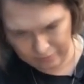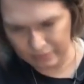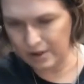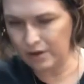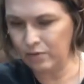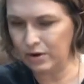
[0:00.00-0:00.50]

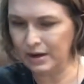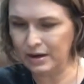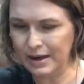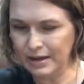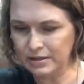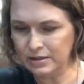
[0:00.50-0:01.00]
And what I
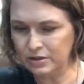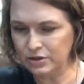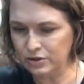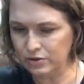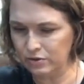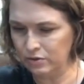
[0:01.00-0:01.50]
like to
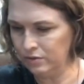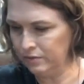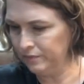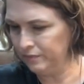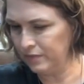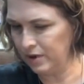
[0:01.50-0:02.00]
do
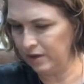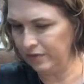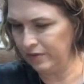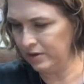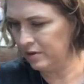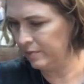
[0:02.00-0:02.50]
on
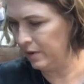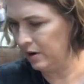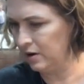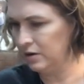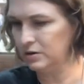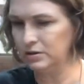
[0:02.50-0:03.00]
this
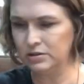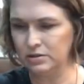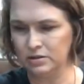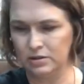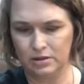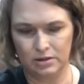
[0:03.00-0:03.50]
part
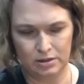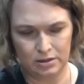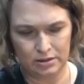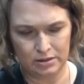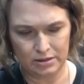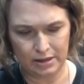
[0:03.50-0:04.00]

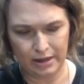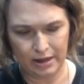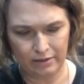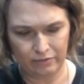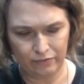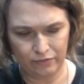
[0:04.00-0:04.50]
is I
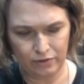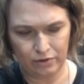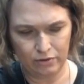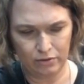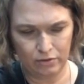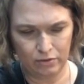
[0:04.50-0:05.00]
have a
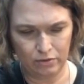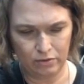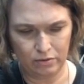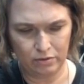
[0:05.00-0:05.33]
few,